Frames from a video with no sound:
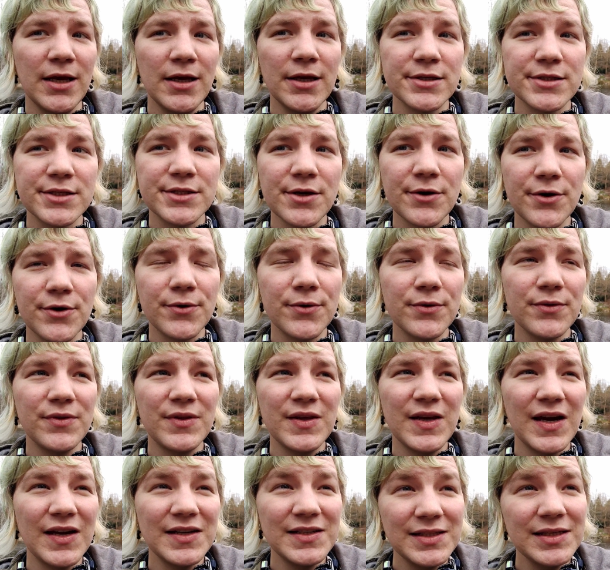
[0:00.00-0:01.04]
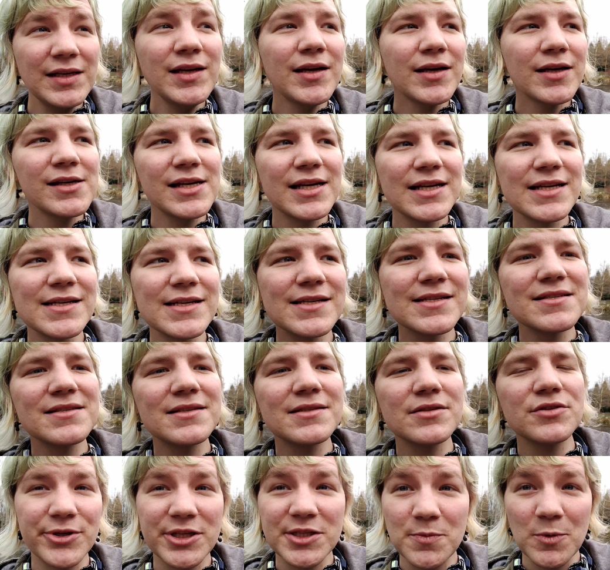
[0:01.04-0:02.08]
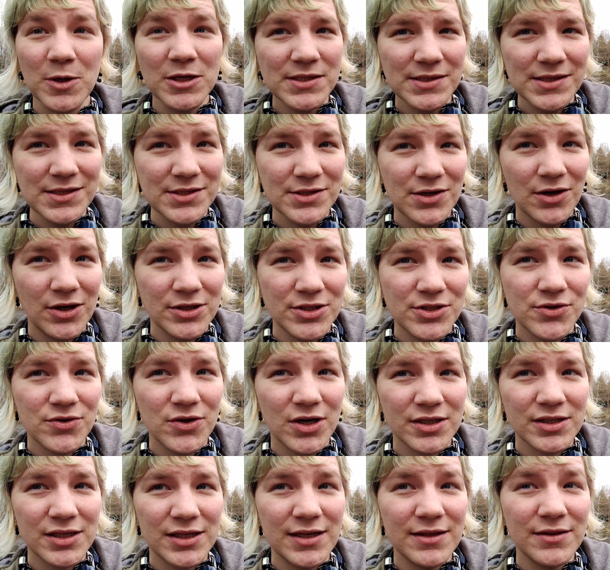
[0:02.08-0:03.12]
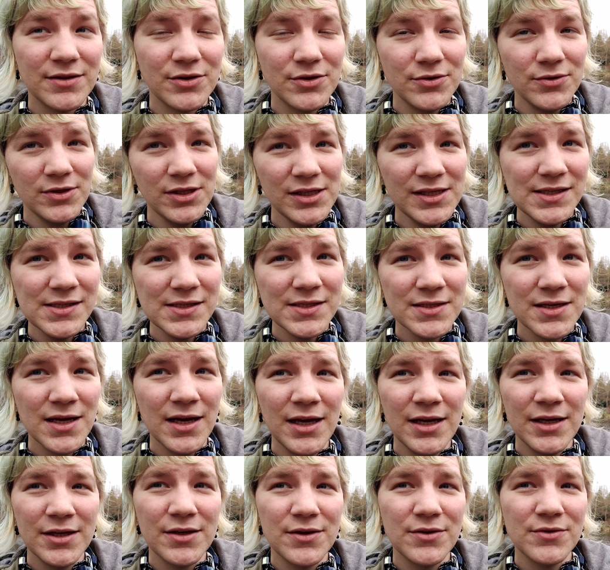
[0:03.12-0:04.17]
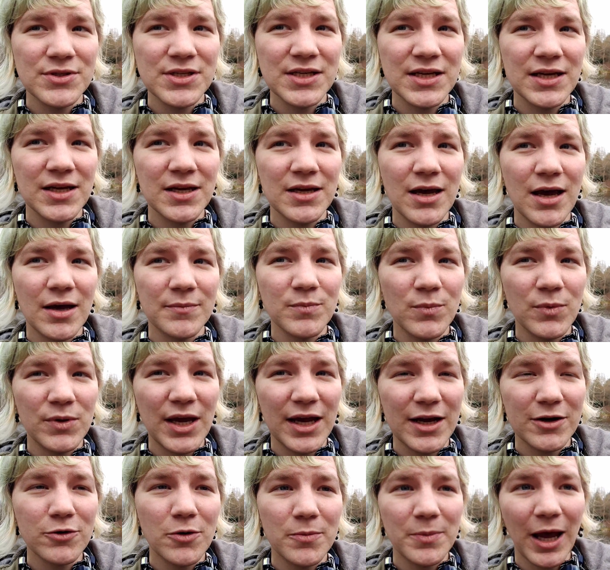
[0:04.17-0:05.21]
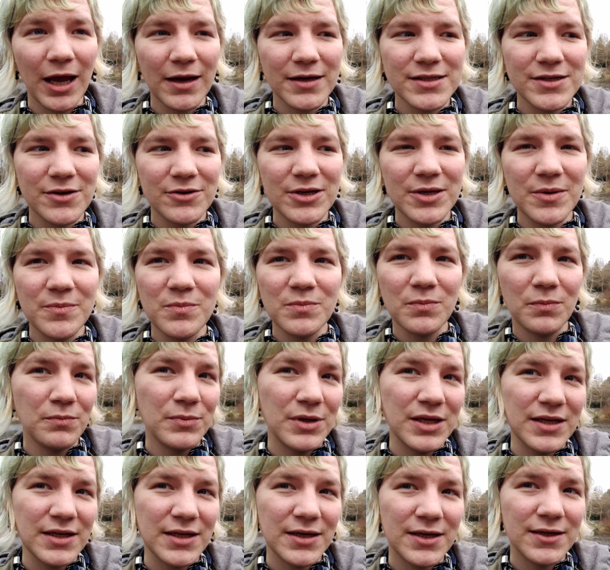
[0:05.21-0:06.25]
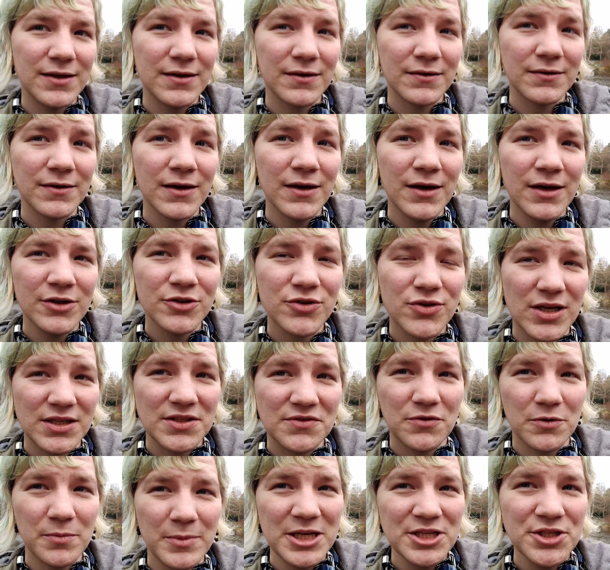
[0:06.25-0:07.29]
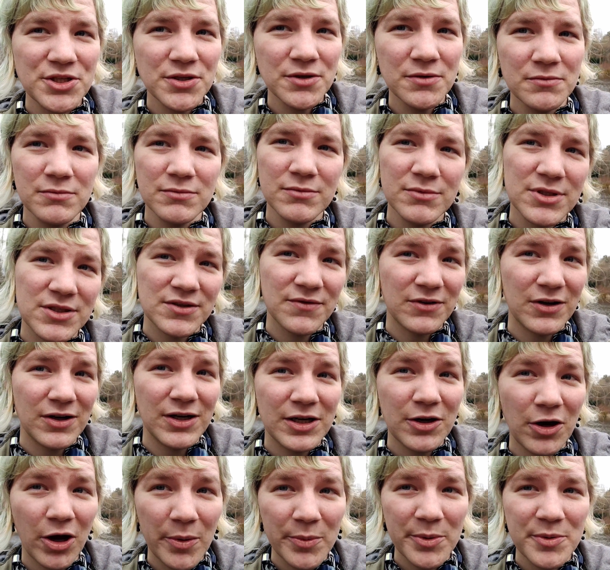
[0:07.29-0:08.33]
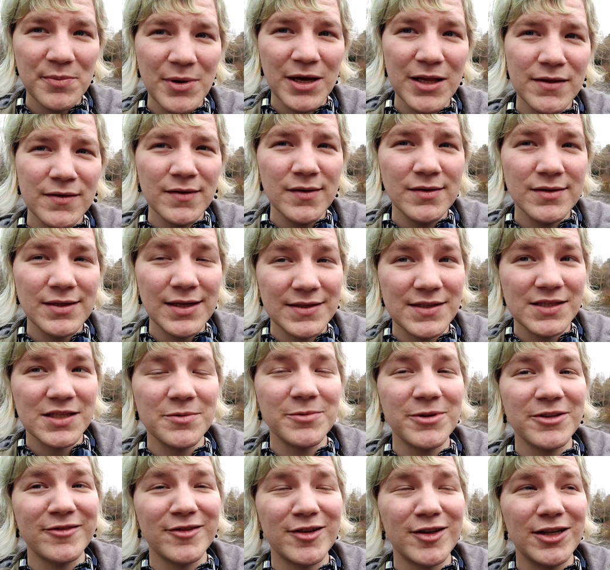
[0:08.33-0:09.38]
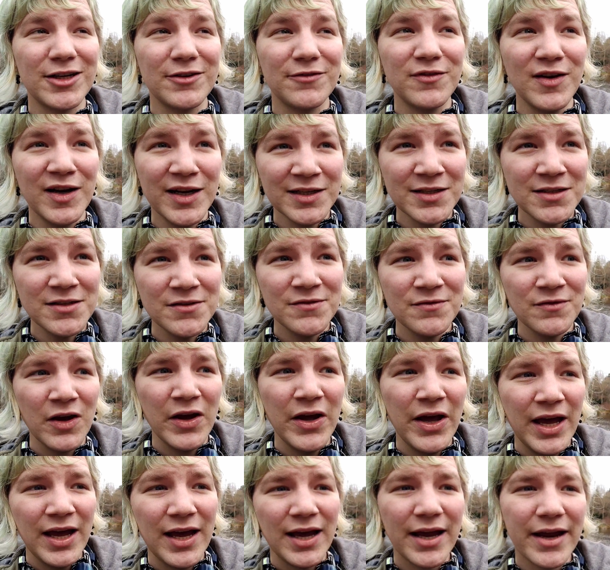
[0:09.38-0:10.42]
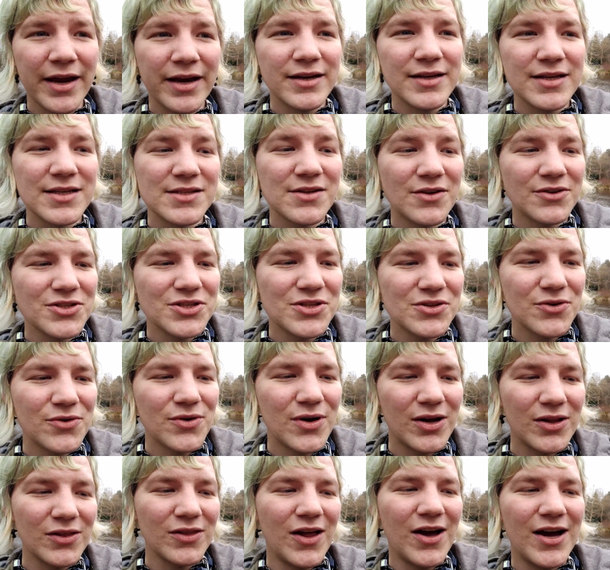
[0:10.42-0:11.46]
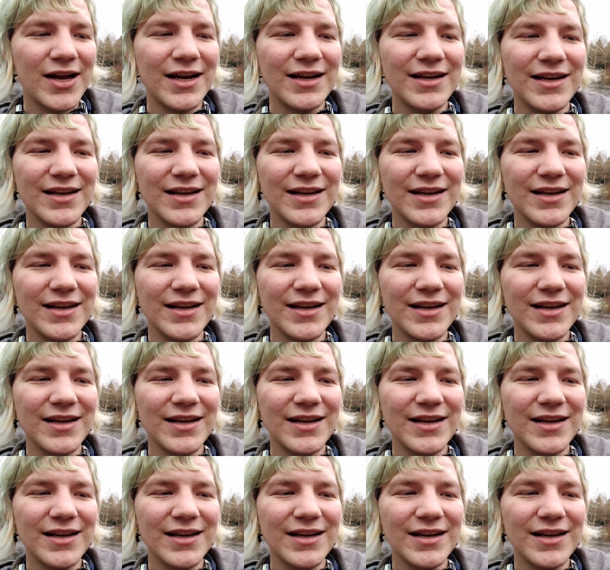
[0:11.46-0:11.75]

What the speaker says: So the idea is to express this construct in the nucleus using agrobacterium-mediated transformation. It's a very common method, tends to be very effective, and is also a lot